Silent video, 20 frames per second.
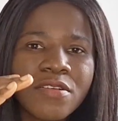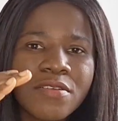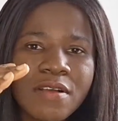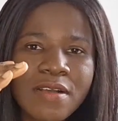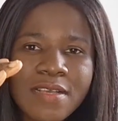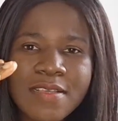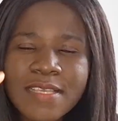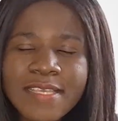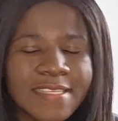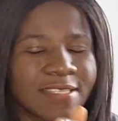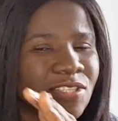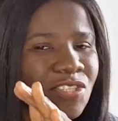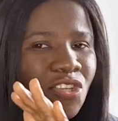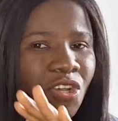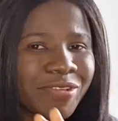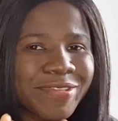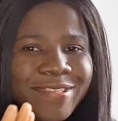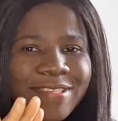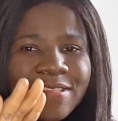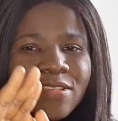Is
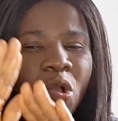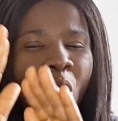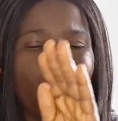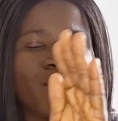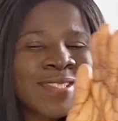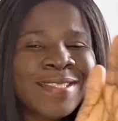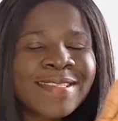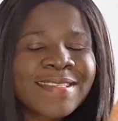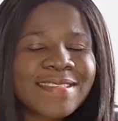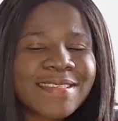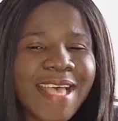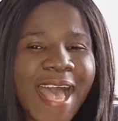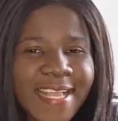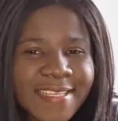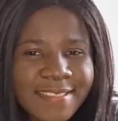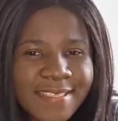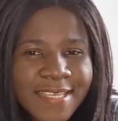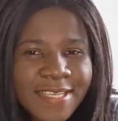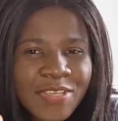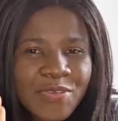just
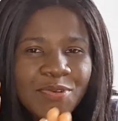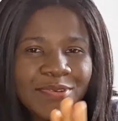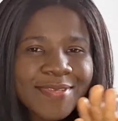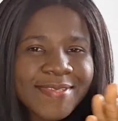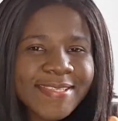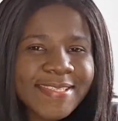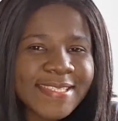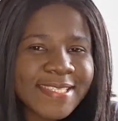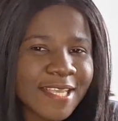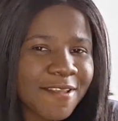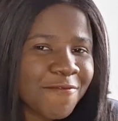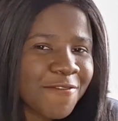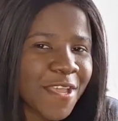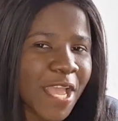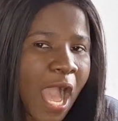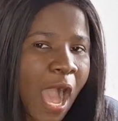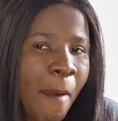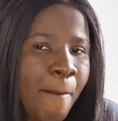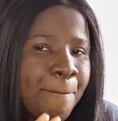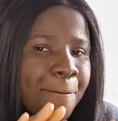concising your CV
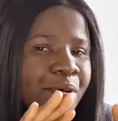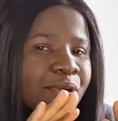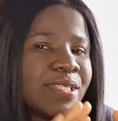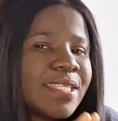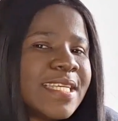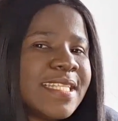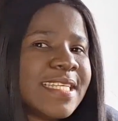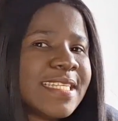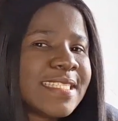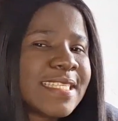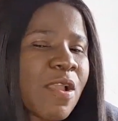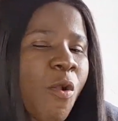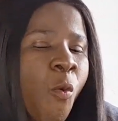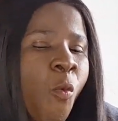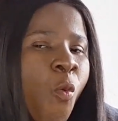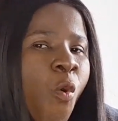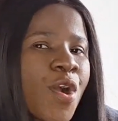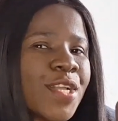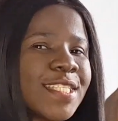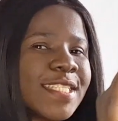and putting it in
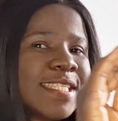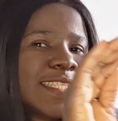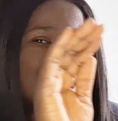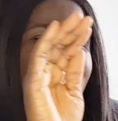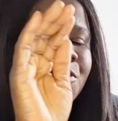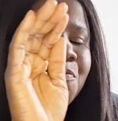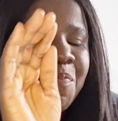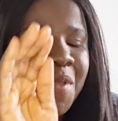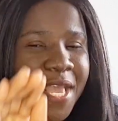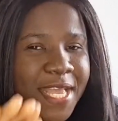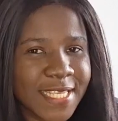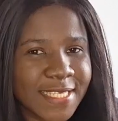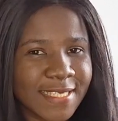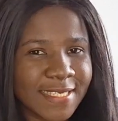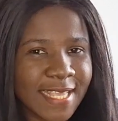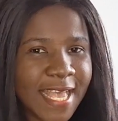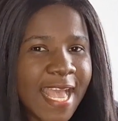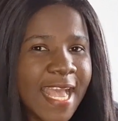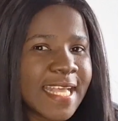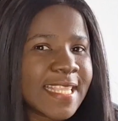one space.
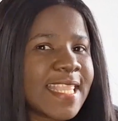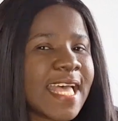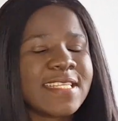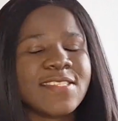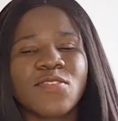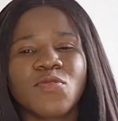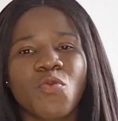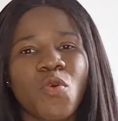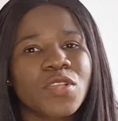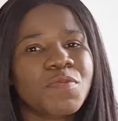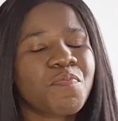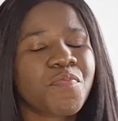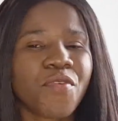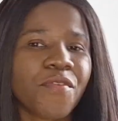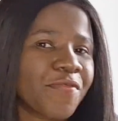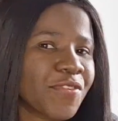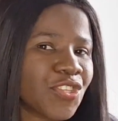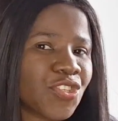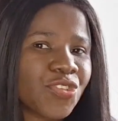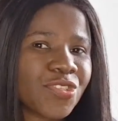That's what
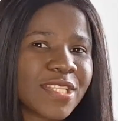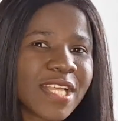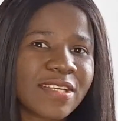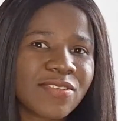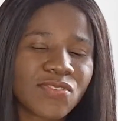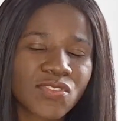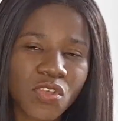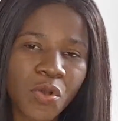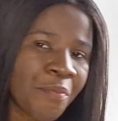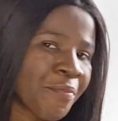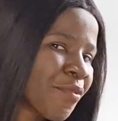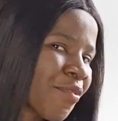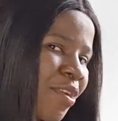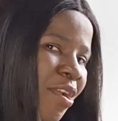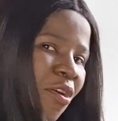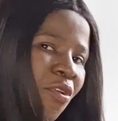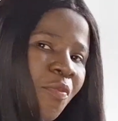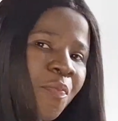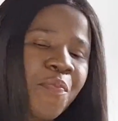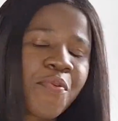professional summary
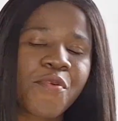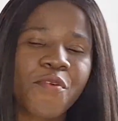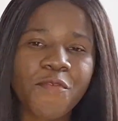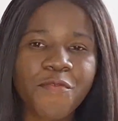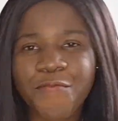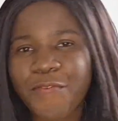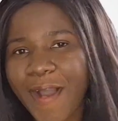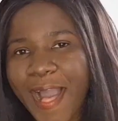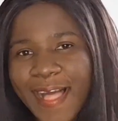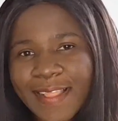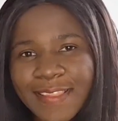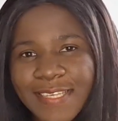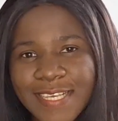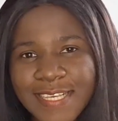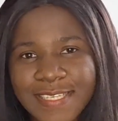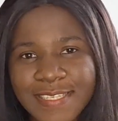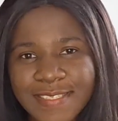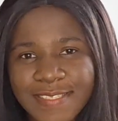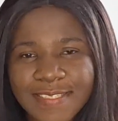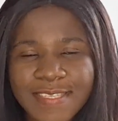or profile
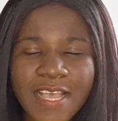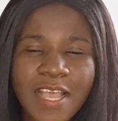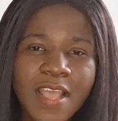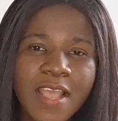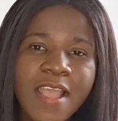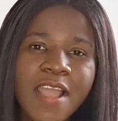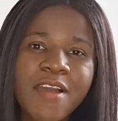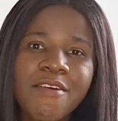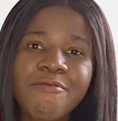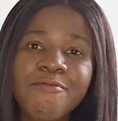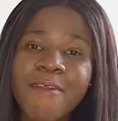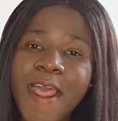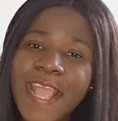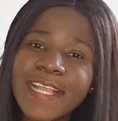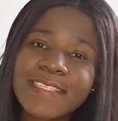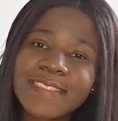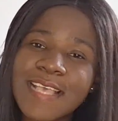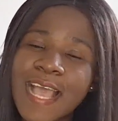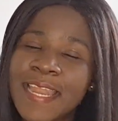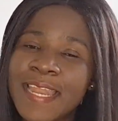is. Write
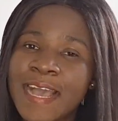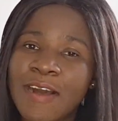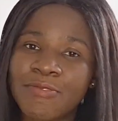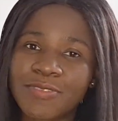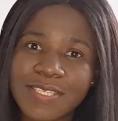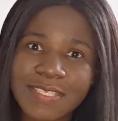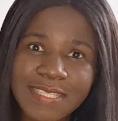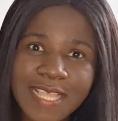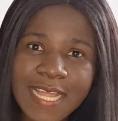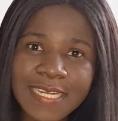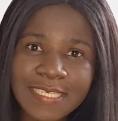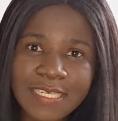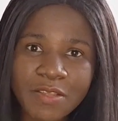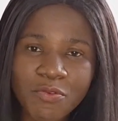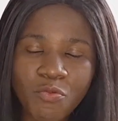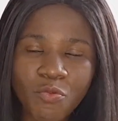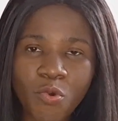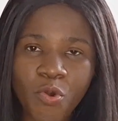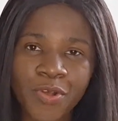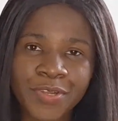an outstanding
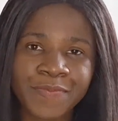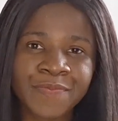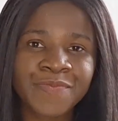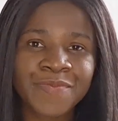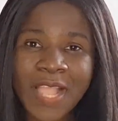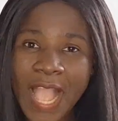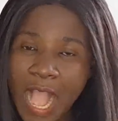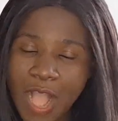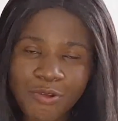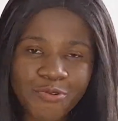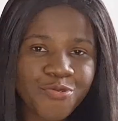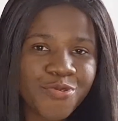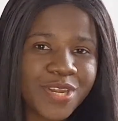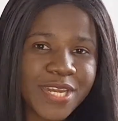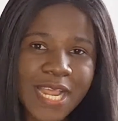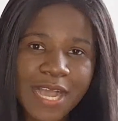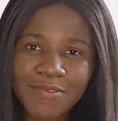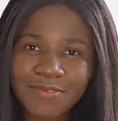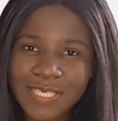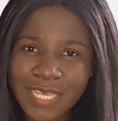one. I'll read
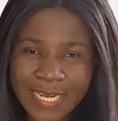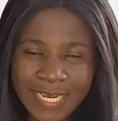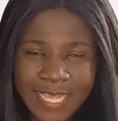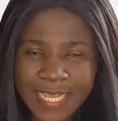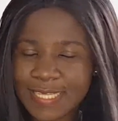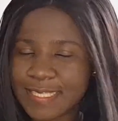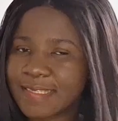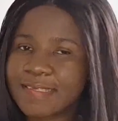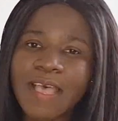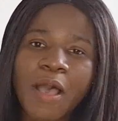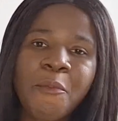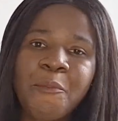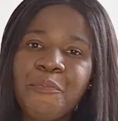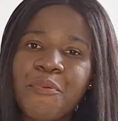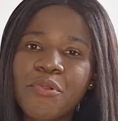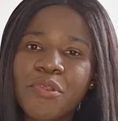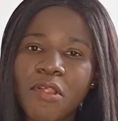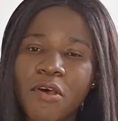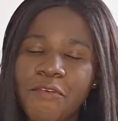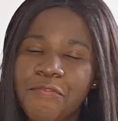out an example
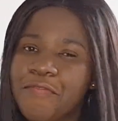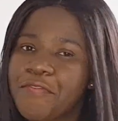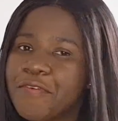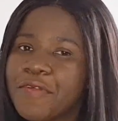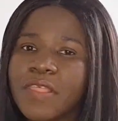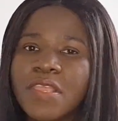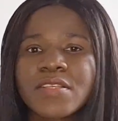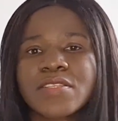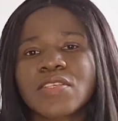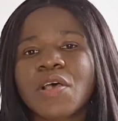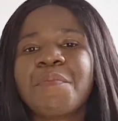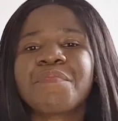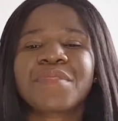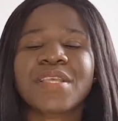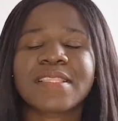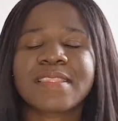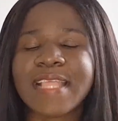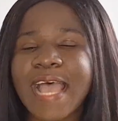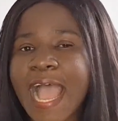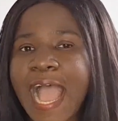of something
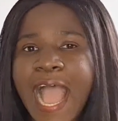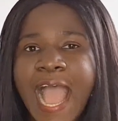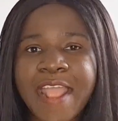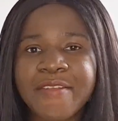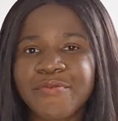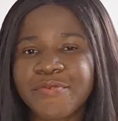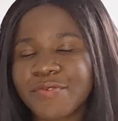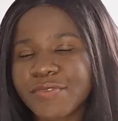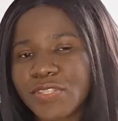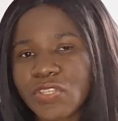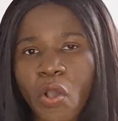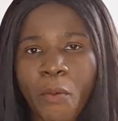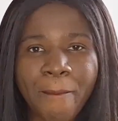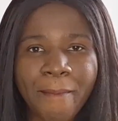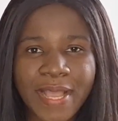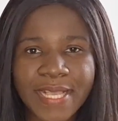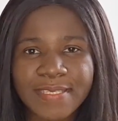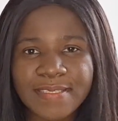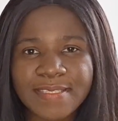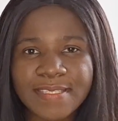that I wrote on my
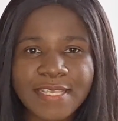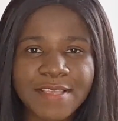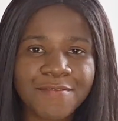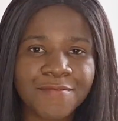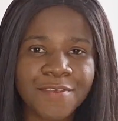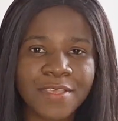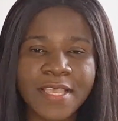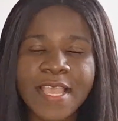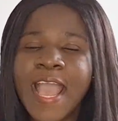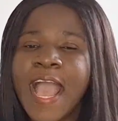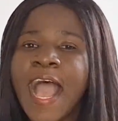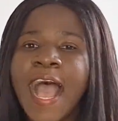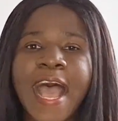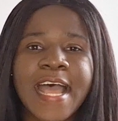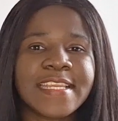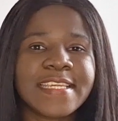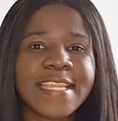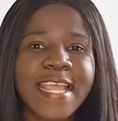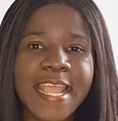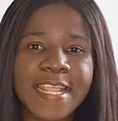CV, and
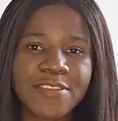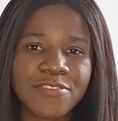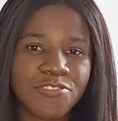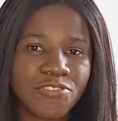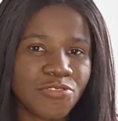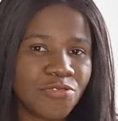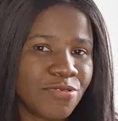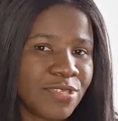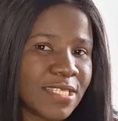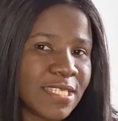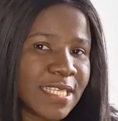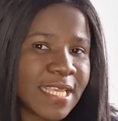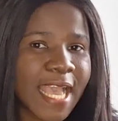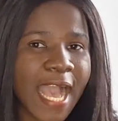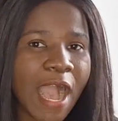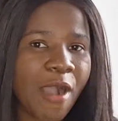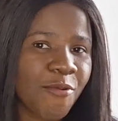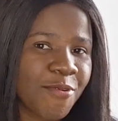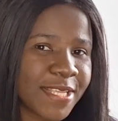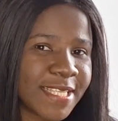then you see
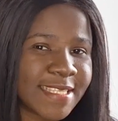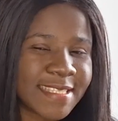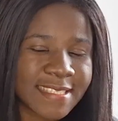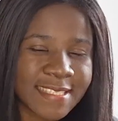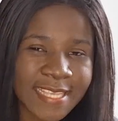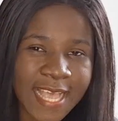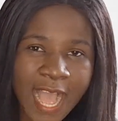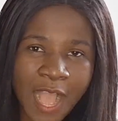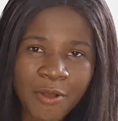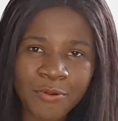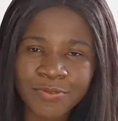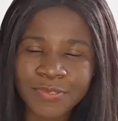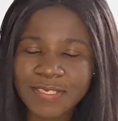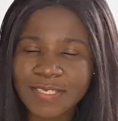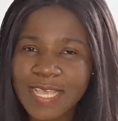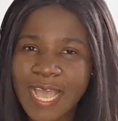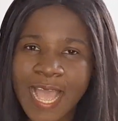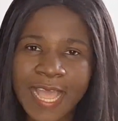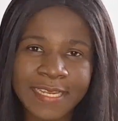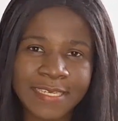how it sounds
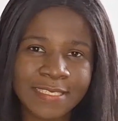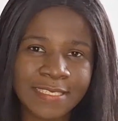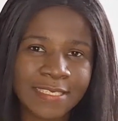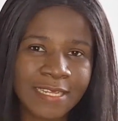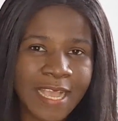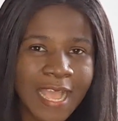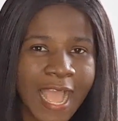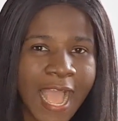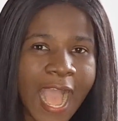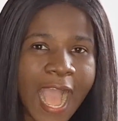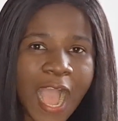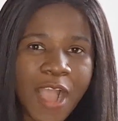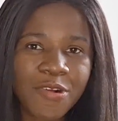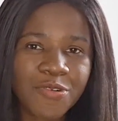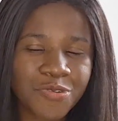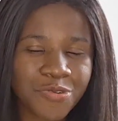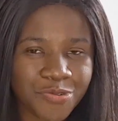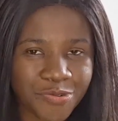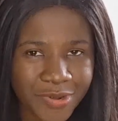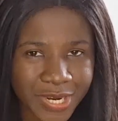and how
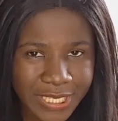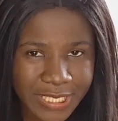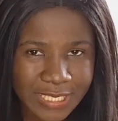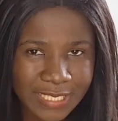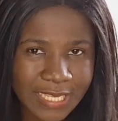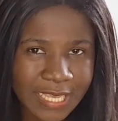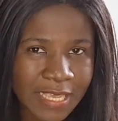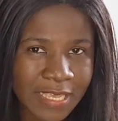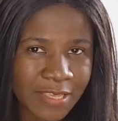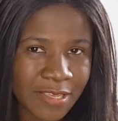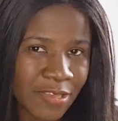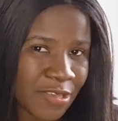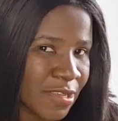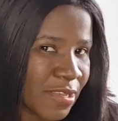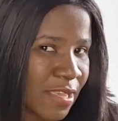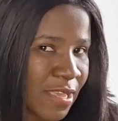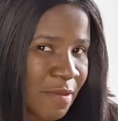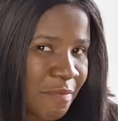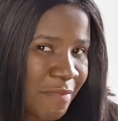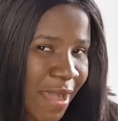great it
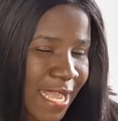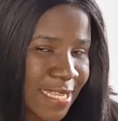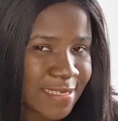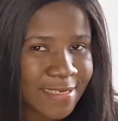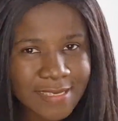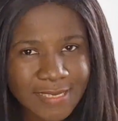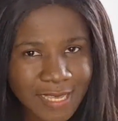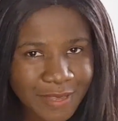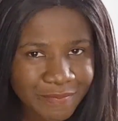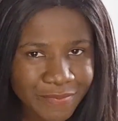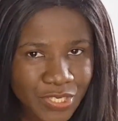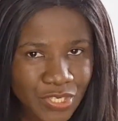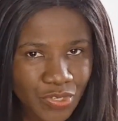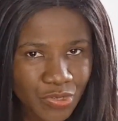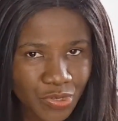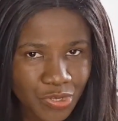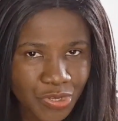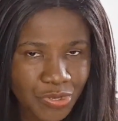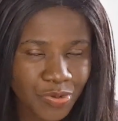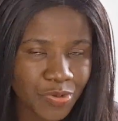might seem to
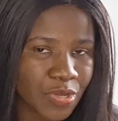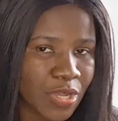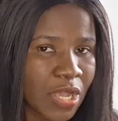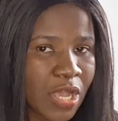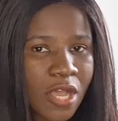you.